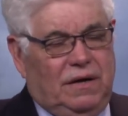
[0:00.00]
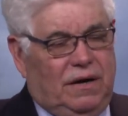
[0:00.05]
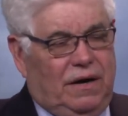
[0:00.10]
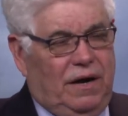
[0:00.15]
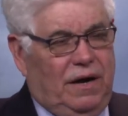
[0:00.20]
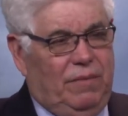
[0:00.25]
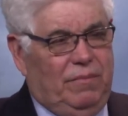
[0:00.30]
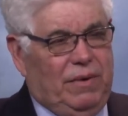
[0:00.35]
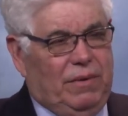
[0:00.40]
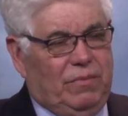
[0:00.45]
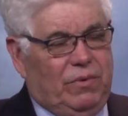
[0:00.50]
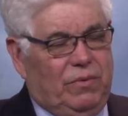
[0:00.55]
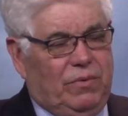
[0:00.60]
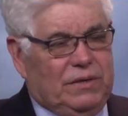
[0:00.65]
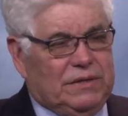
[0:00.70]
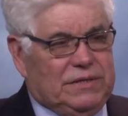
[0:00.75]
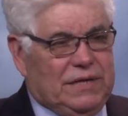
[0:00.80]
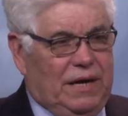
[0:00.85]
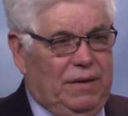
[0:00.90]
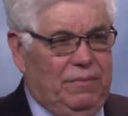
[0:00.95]
I remember
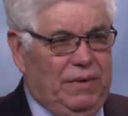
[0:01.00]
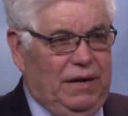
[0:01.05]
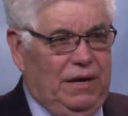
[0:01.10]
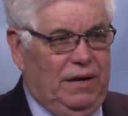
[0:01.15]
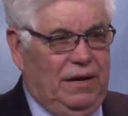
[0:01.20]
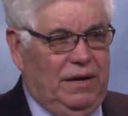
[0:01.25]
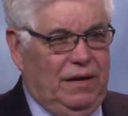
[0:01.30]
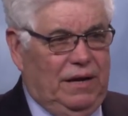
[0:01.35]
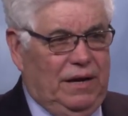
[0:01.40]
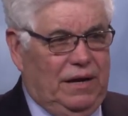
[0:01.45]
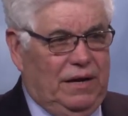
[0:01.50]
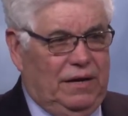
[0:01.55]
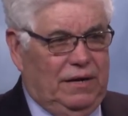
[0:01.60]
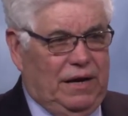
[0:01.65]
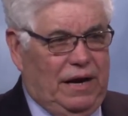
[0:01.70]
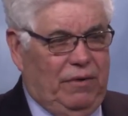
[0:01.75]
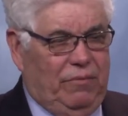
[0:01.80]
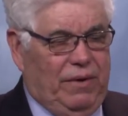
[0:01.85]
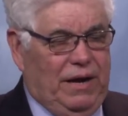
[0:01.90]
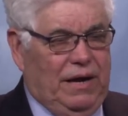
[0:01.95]
one time he got
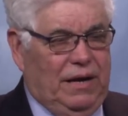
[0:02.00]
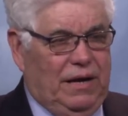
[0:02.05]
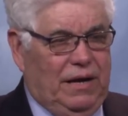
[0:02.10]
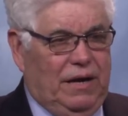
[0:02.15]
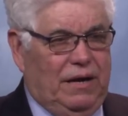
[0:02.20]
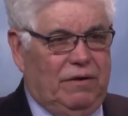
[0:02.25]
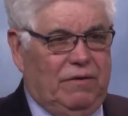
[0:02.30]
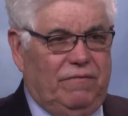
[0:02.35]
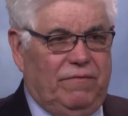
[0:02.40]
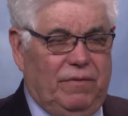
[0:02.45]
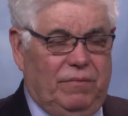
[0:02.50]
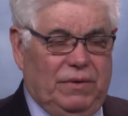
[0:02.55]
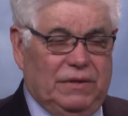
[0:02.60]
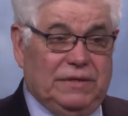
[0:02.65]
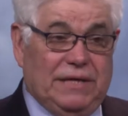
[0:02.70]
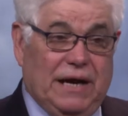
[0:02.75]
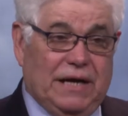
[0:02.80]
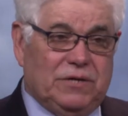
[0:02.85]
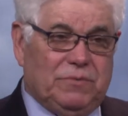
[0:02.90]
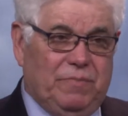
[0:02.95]
an irate letter from a
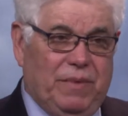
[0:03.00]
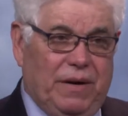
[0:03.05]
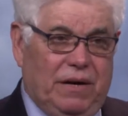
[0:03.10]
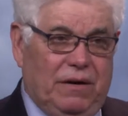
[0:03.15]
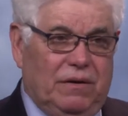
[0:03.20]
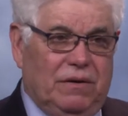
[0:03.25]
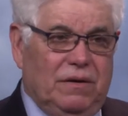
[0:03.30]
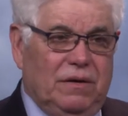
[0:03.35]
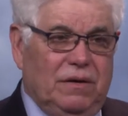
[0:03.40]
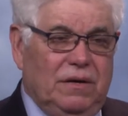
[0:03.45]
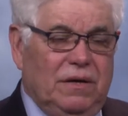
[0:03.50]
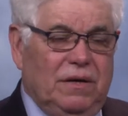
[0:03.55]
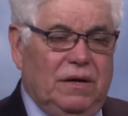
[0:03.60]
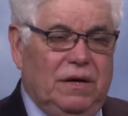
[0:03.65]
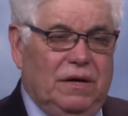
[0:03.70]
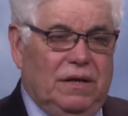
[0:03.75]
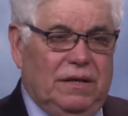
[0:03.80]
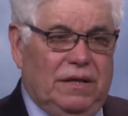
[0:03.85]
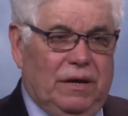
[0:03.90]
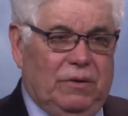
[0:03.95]
taxpayer
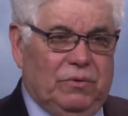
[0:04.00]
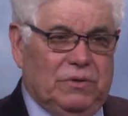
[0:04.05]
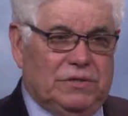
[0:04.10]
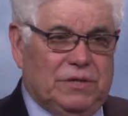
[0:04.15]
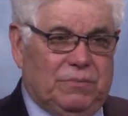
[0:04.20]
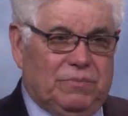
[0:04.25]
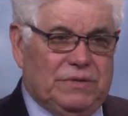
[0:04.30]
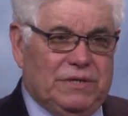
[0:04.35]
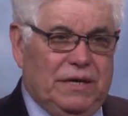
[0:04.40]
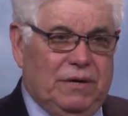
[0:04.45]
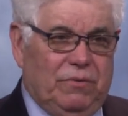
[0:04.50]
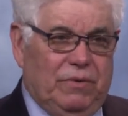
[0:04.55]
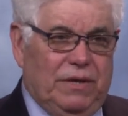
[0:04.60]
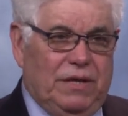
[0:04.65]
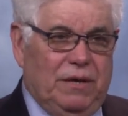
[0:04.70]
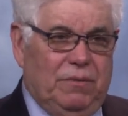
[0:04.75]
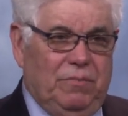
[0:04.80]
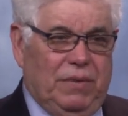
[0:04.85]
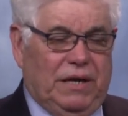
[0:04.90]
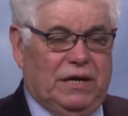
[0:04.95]
that was upset
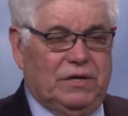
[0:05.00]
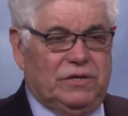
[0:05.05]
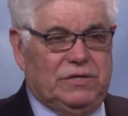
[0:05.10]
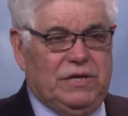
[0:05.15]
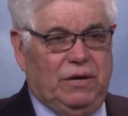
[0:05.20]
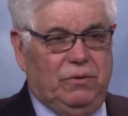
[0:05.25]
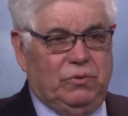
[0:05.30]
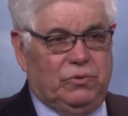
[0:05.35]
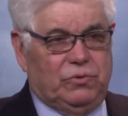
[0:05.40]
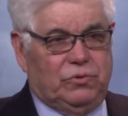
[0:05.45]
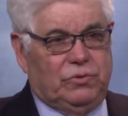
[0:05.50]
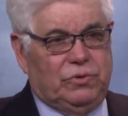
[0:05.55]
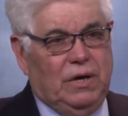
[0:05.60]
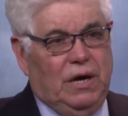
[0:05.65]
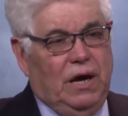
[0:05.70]
with him because he was